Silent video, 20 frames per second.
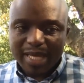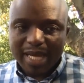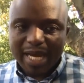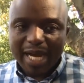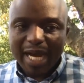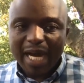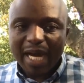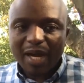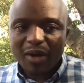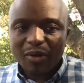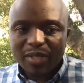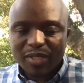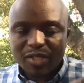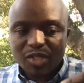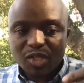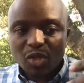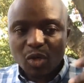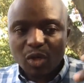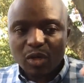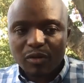cow is
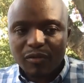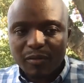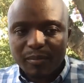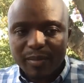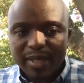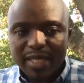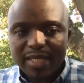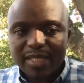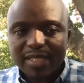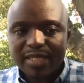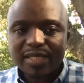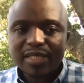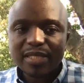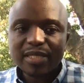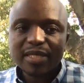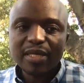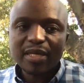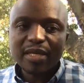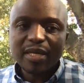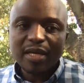sold for meat,
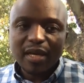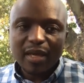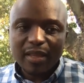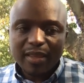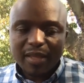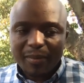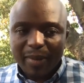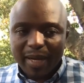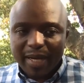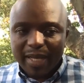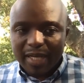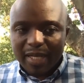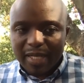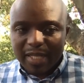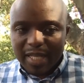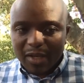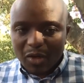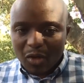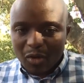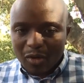the money
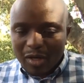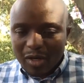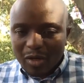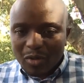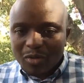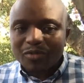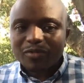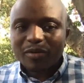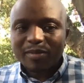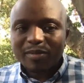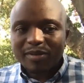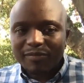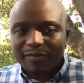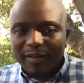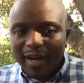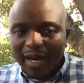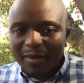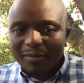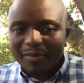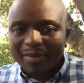then goes from the
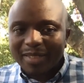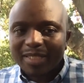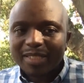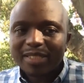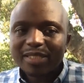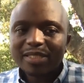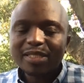farmer